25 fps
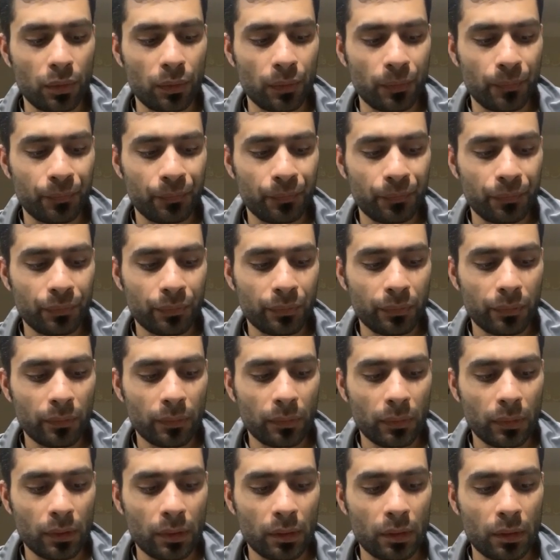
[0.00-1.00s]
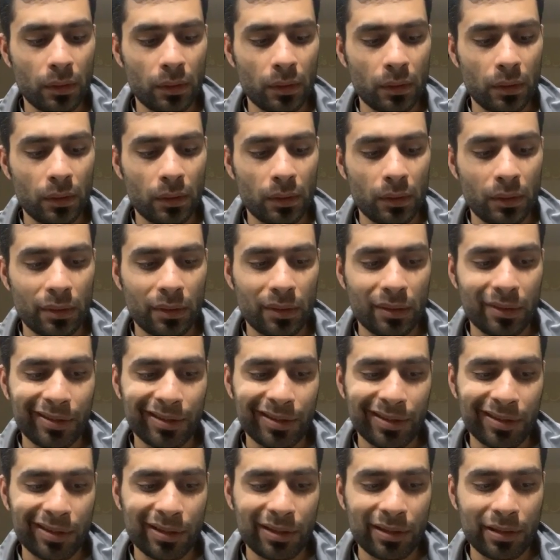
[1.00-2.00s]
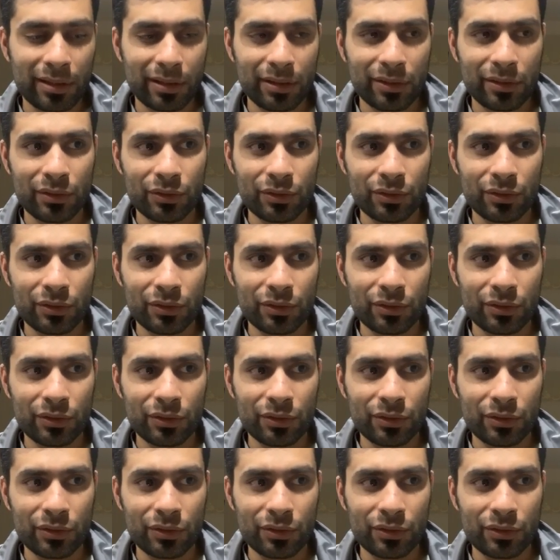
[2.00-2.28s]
Nothing is said.